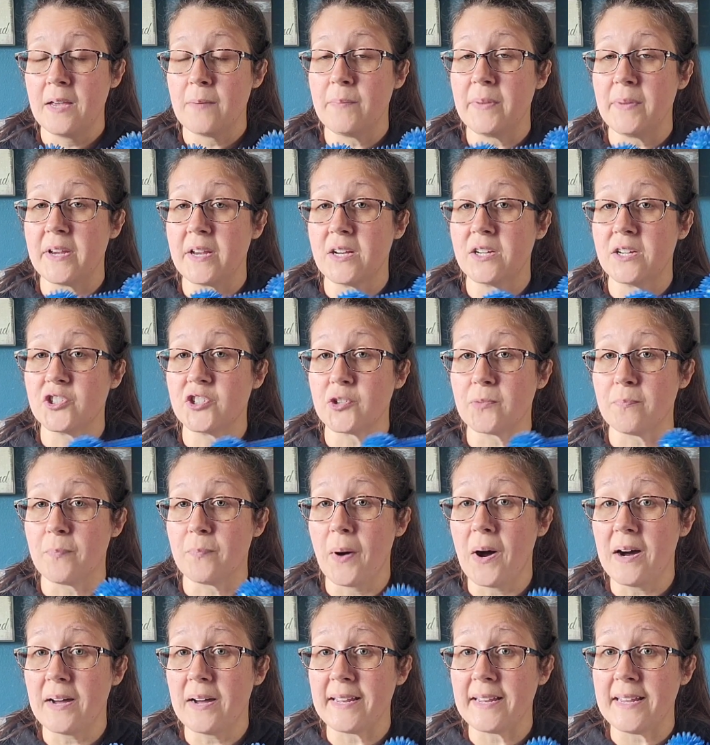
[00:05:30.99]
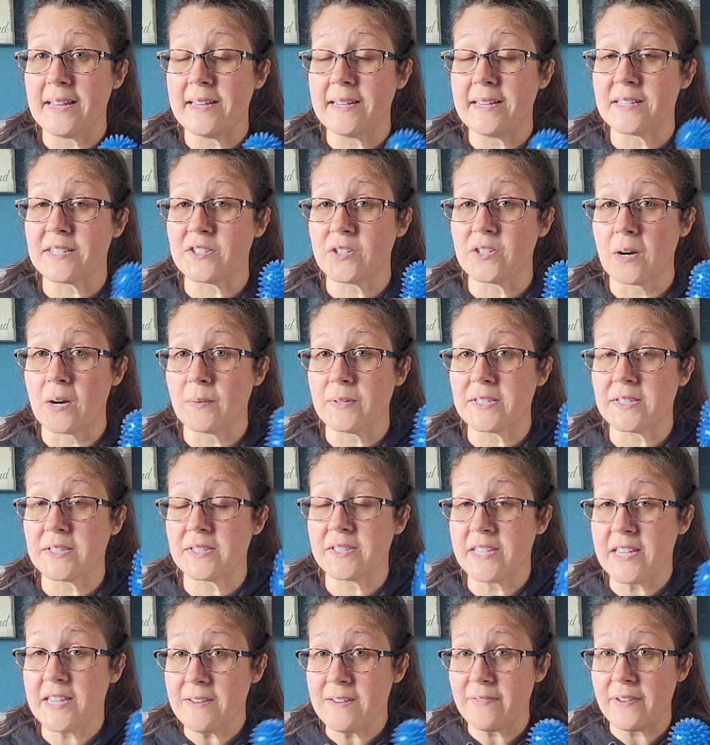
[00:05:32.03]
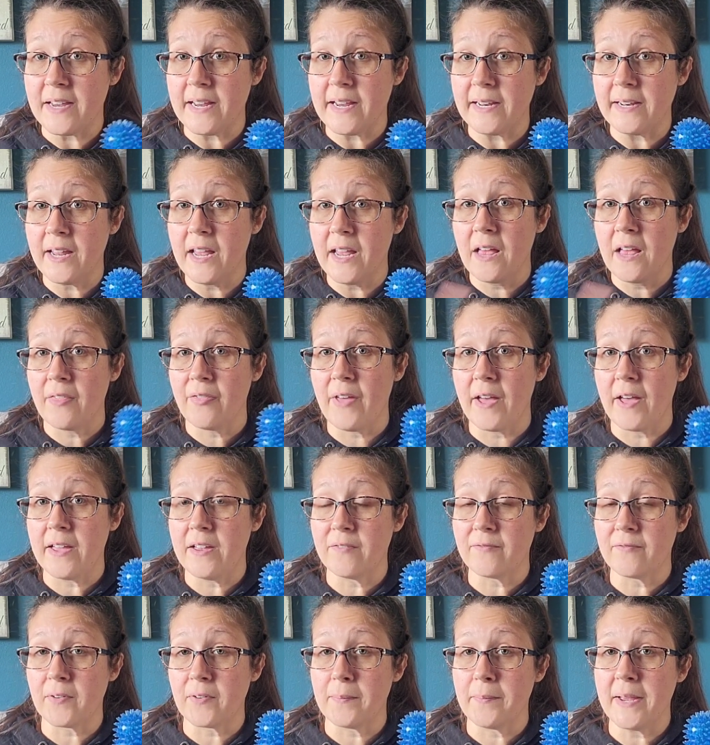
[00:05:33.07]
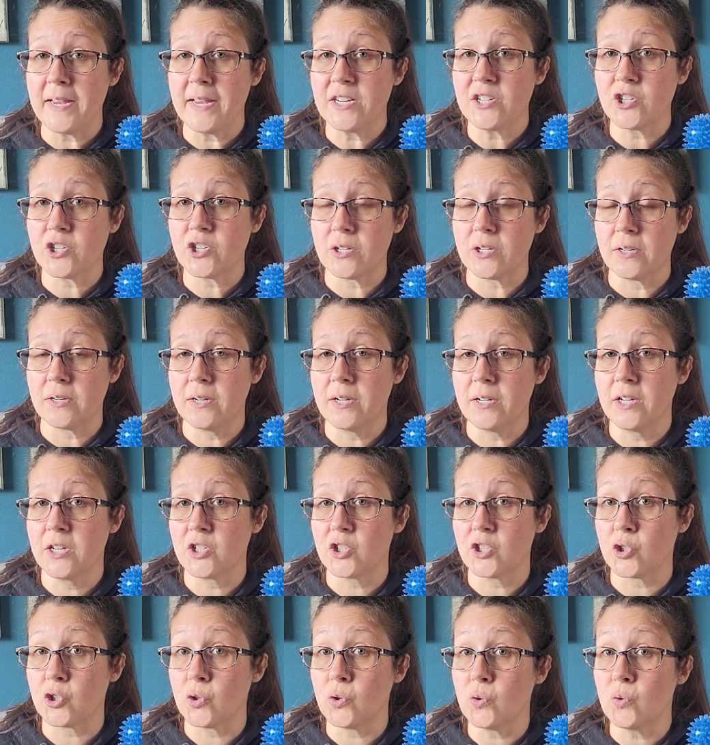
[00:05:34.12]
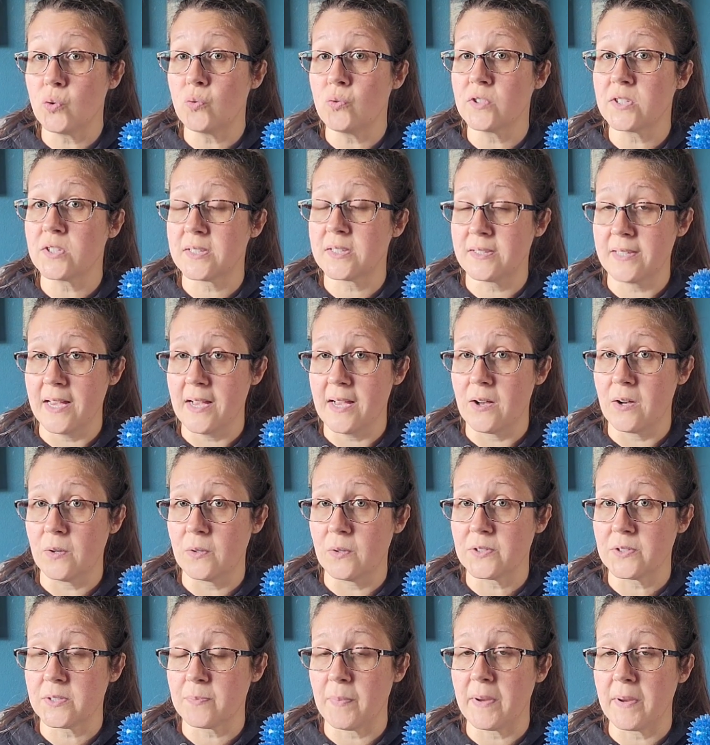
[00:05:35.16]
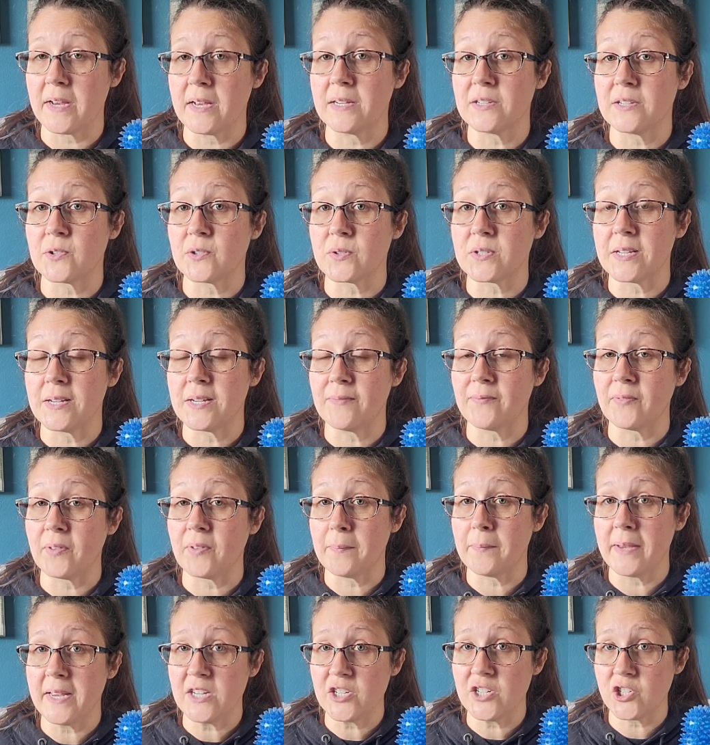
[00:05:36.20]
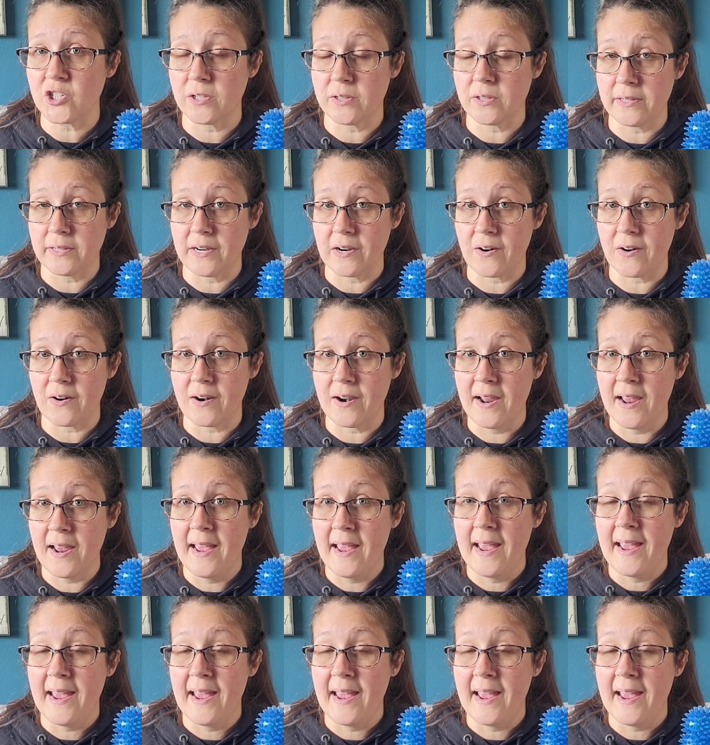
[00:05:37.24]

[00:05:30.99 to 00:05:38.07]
because your body is not receiving that information to the cells because there's inflammation there,